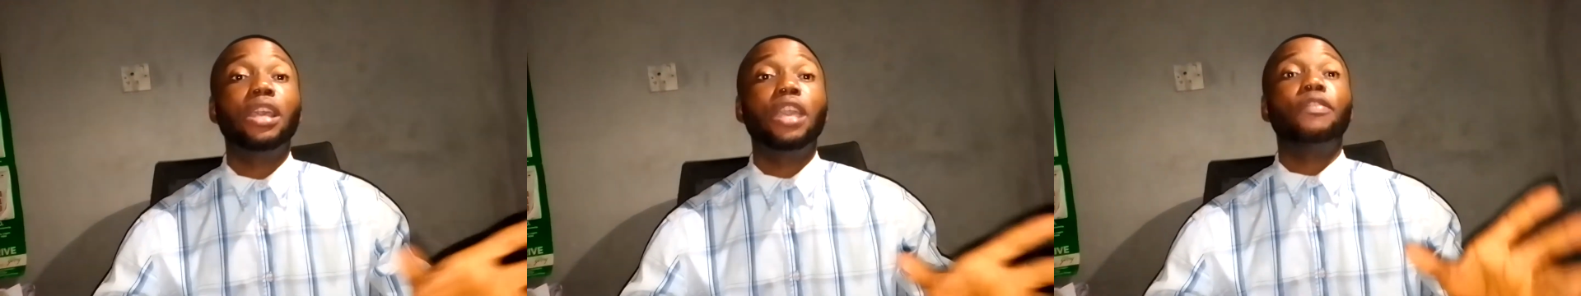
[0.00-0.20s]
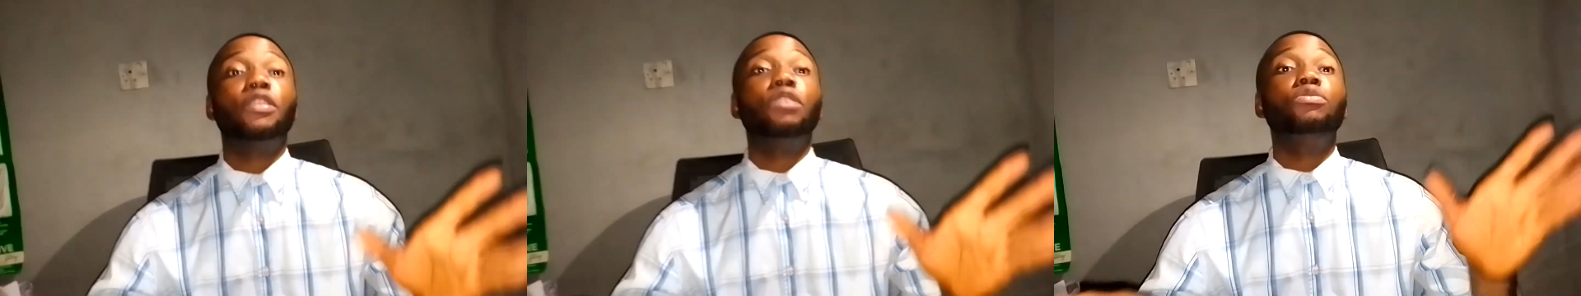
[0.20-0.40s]

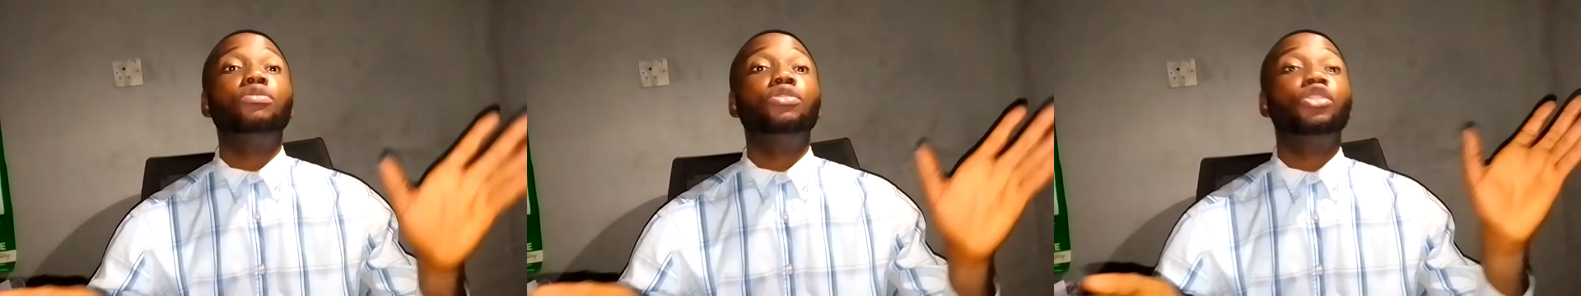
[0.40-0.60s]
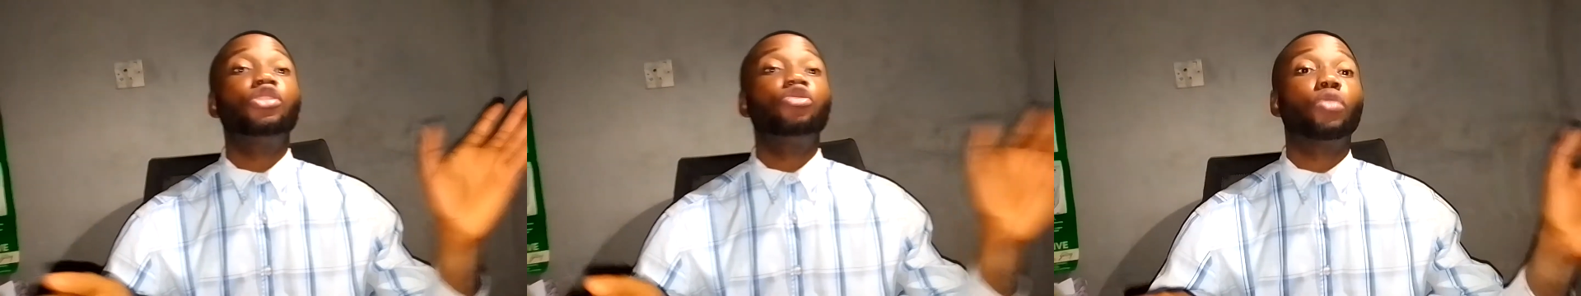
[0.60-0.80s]
If you don't
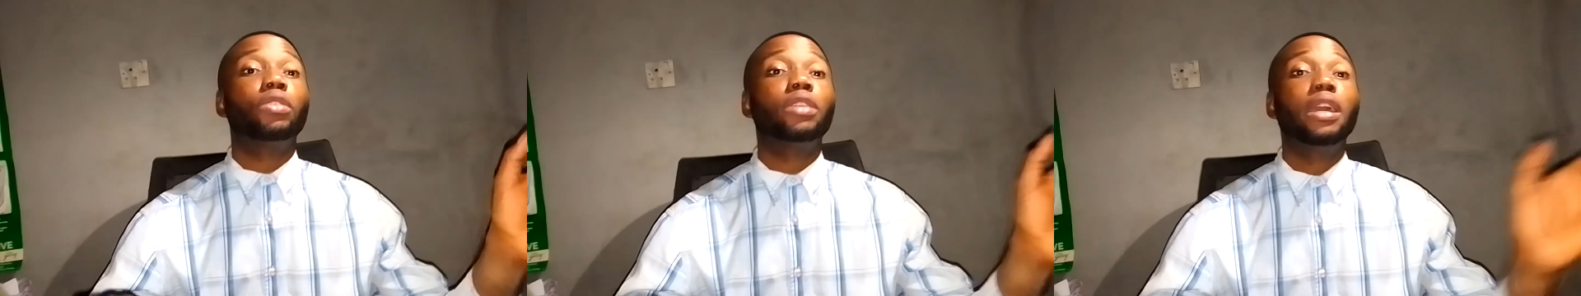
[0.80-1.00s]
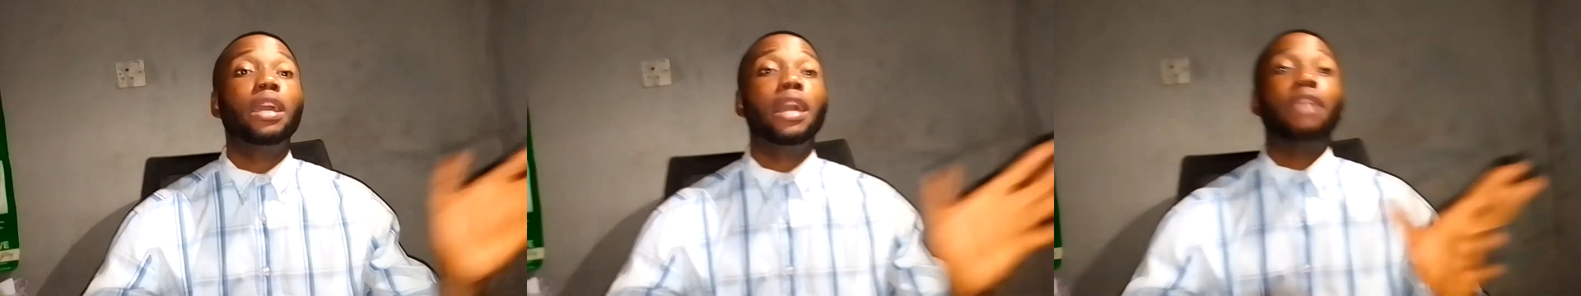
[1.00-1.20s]
use this
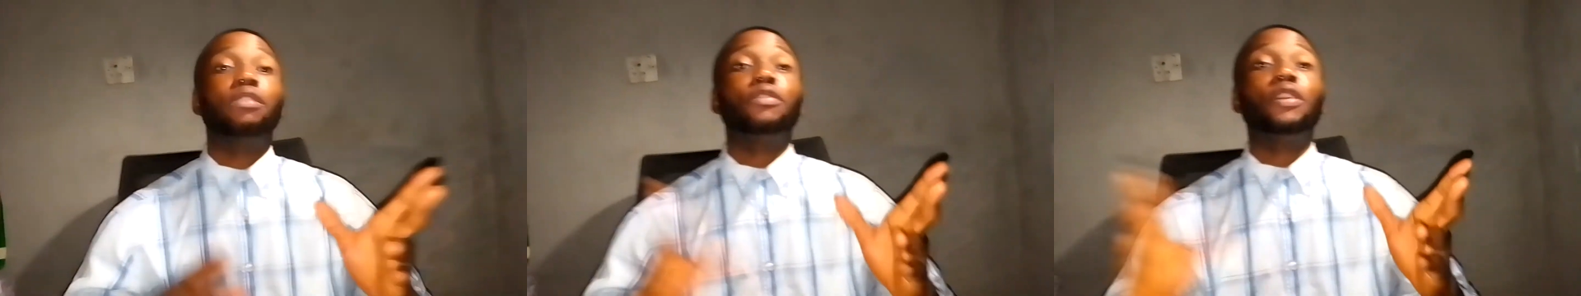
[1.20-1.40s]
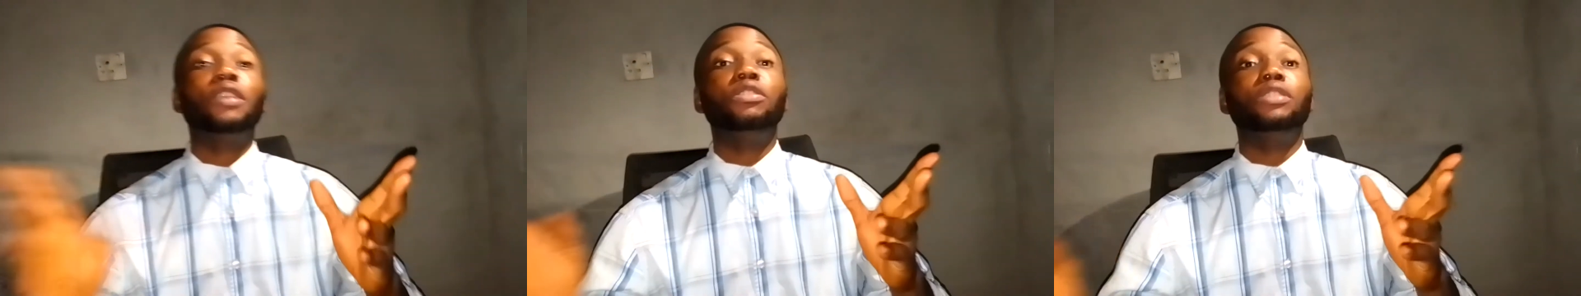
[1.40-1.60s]
one, I
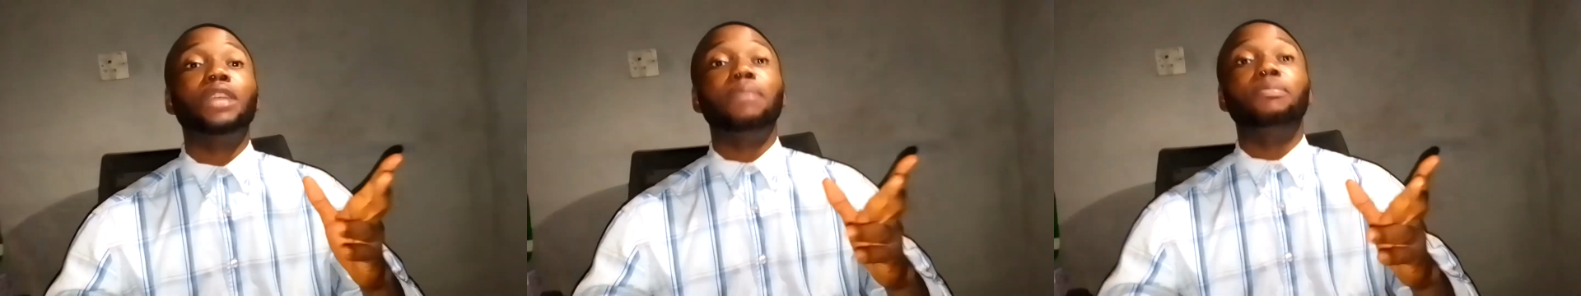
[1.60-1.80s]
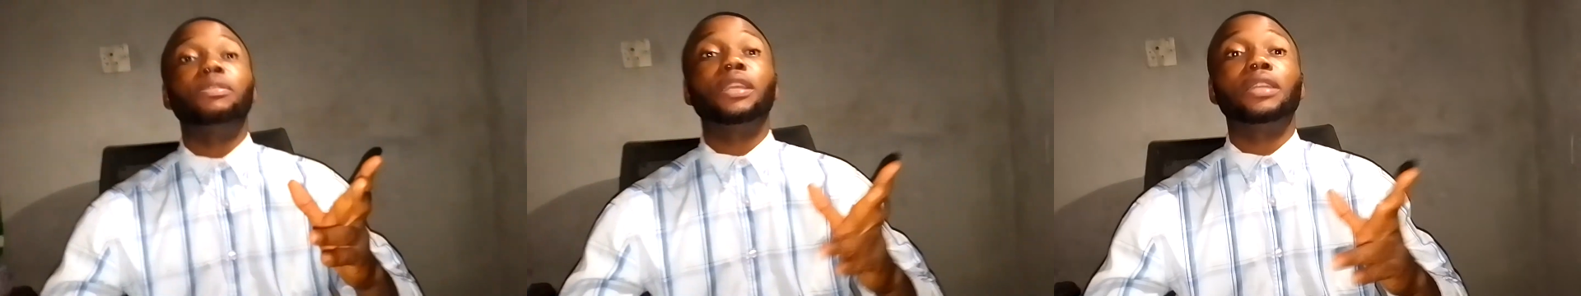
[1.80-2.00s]
just want to use
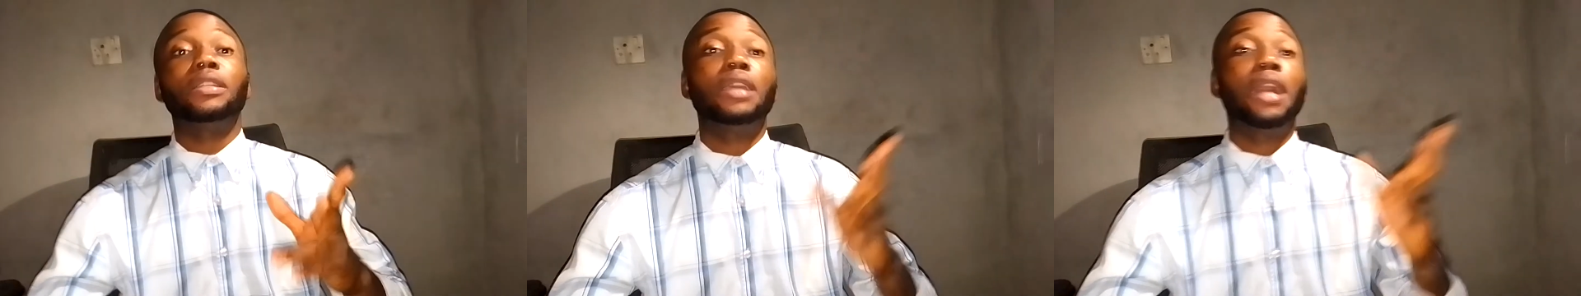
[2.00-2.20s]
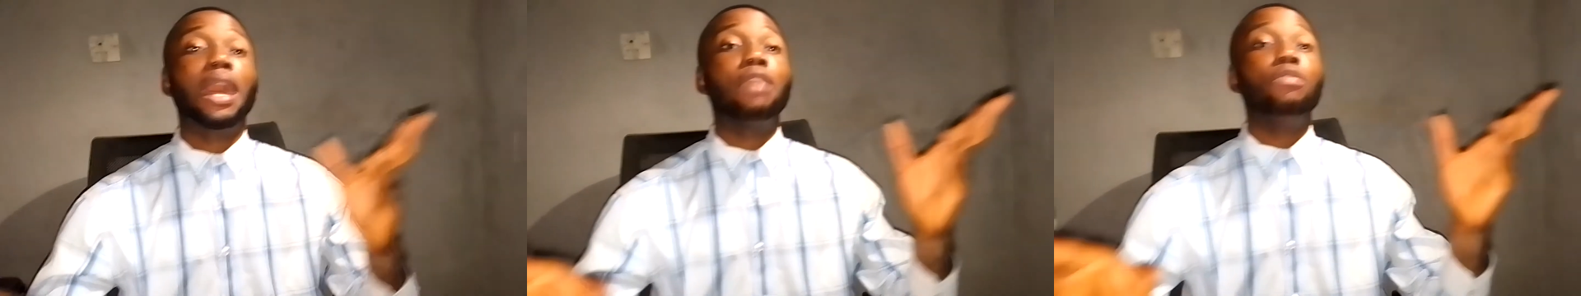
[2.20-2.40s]
MTN,
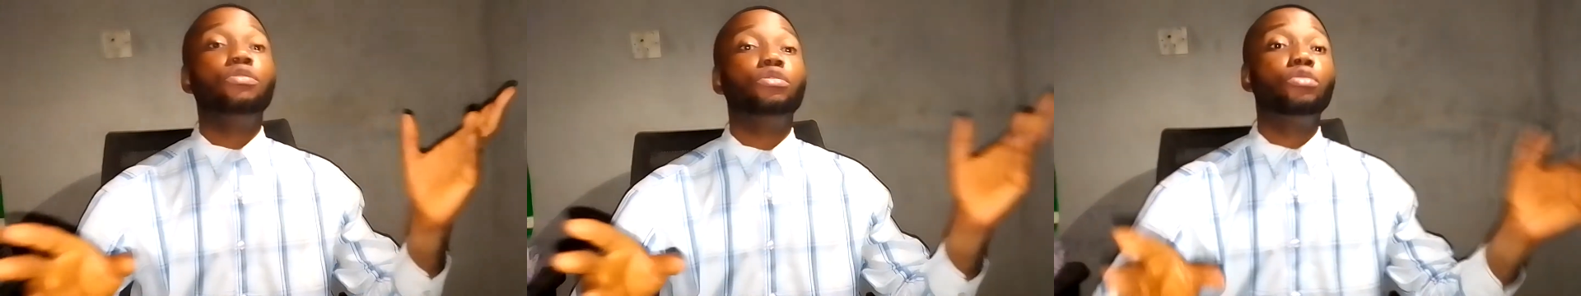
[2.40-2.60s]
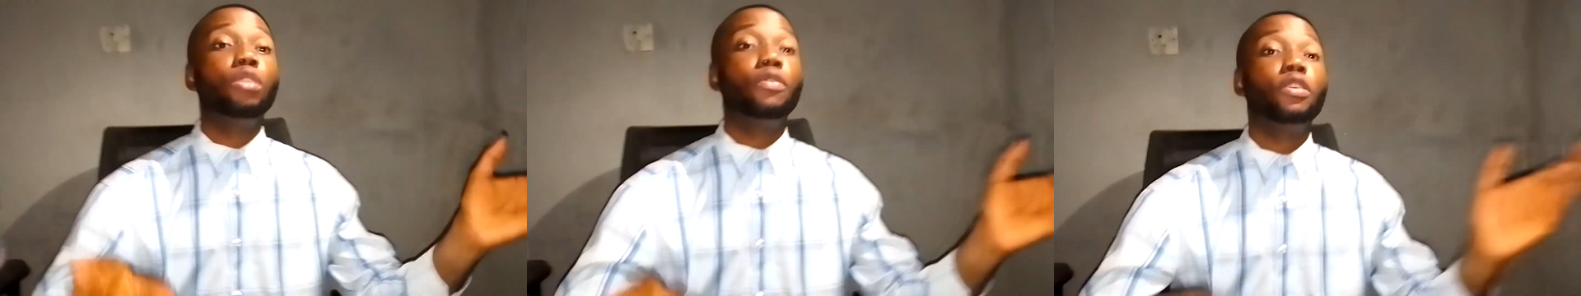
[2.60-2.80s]
I
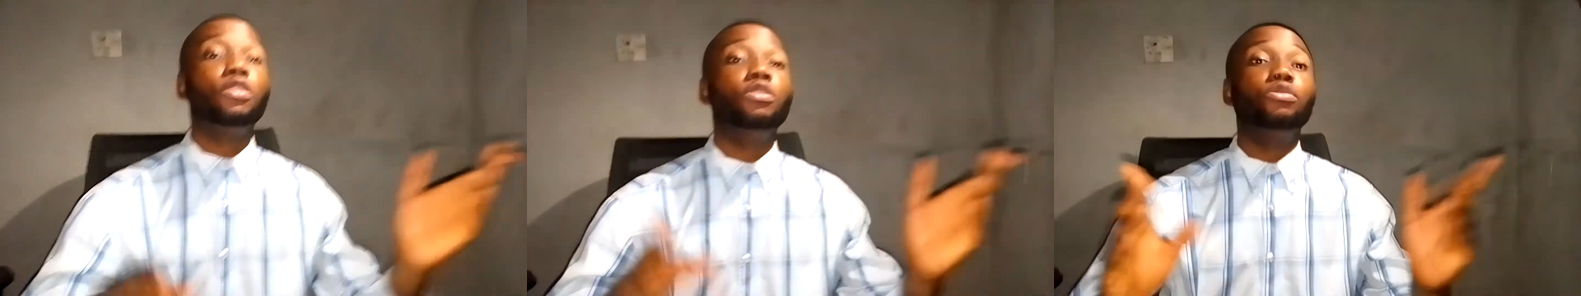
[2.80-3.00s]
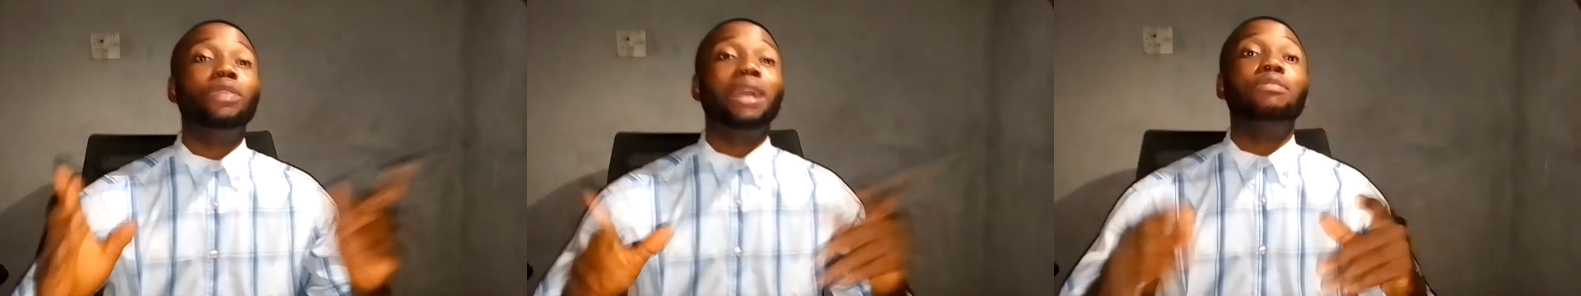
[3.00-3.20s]
use Google, I
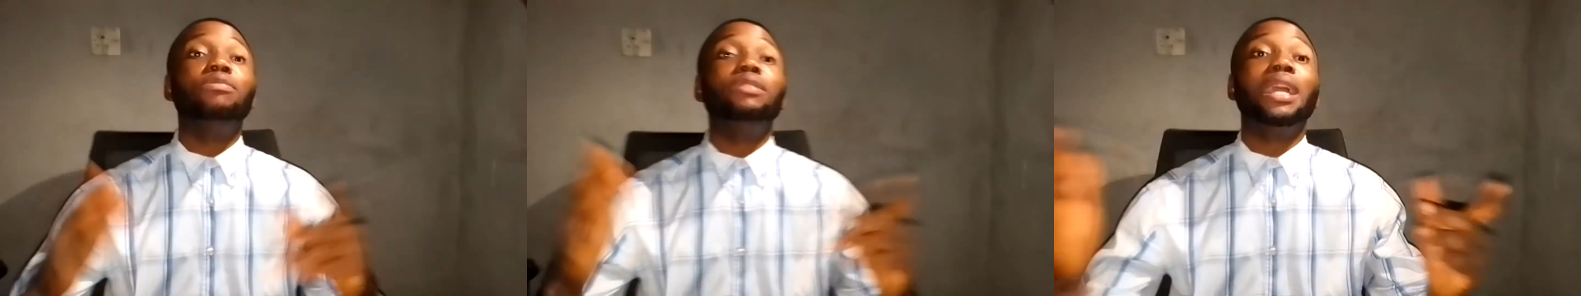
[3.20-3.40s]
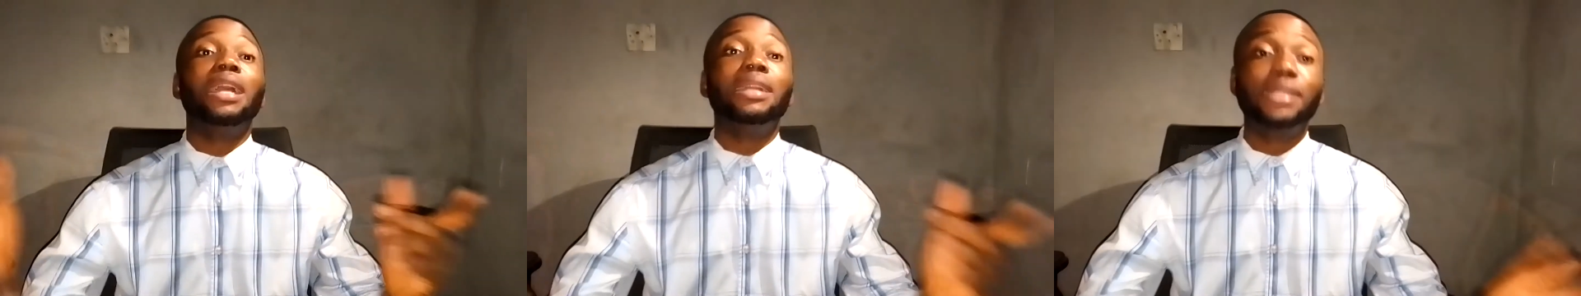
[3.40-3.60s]

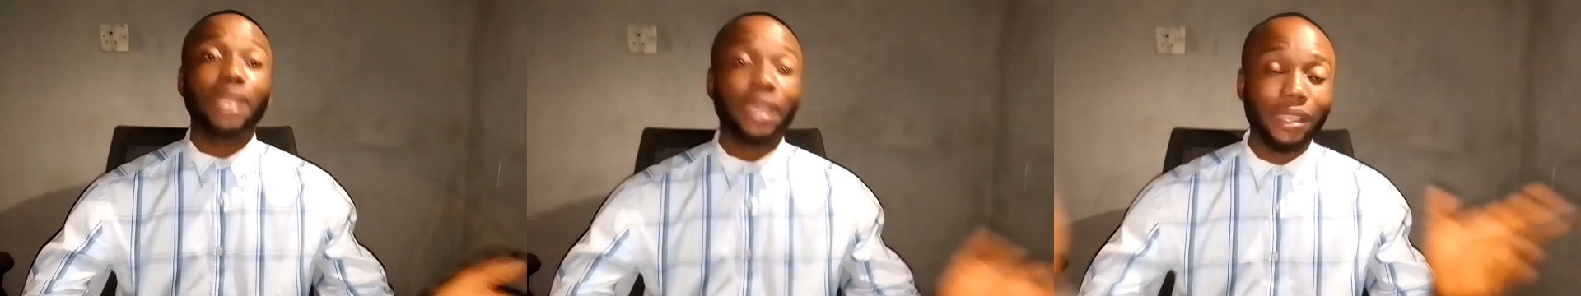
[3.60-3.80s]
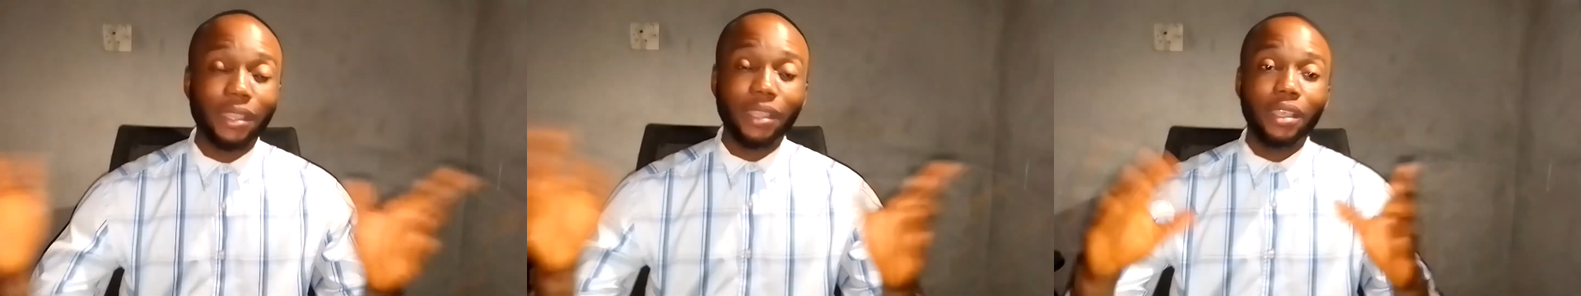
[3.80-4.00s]
use
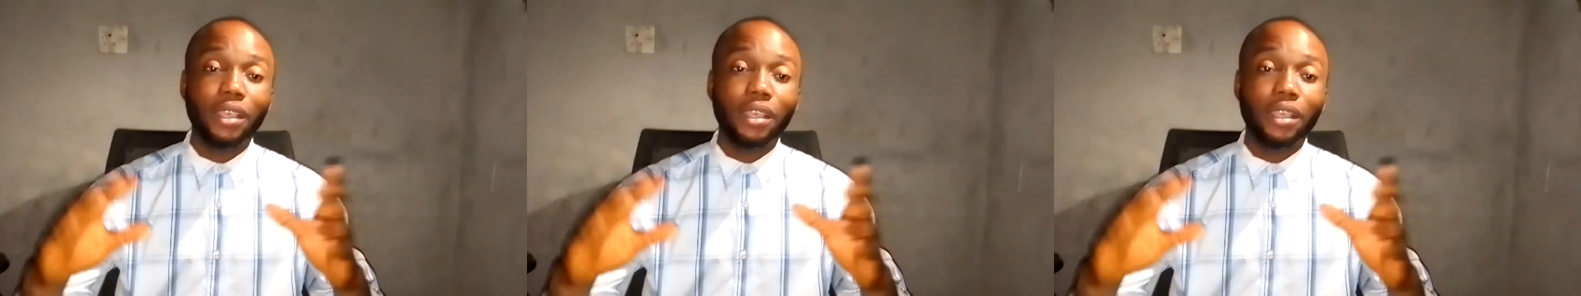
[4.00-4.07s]
Airtel.